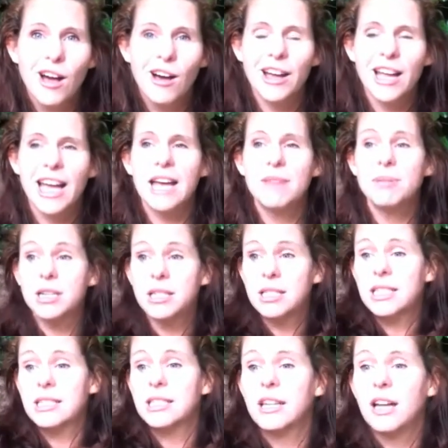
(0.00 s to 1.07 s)
Okay, because
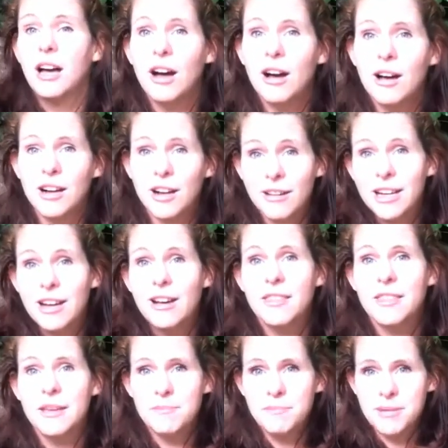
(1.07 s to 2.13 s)
there's a lot going
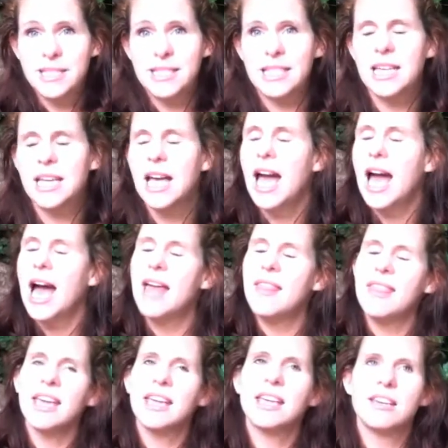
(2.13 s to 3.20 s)
on, they're busy,
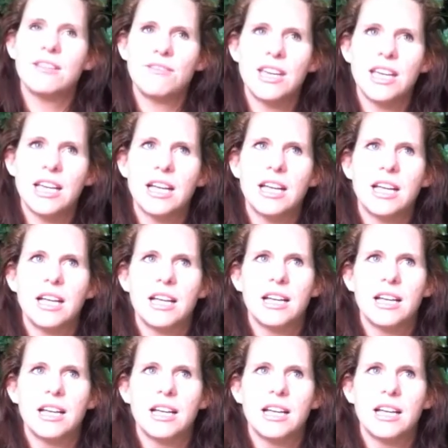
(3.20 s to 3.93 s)
and they're giving,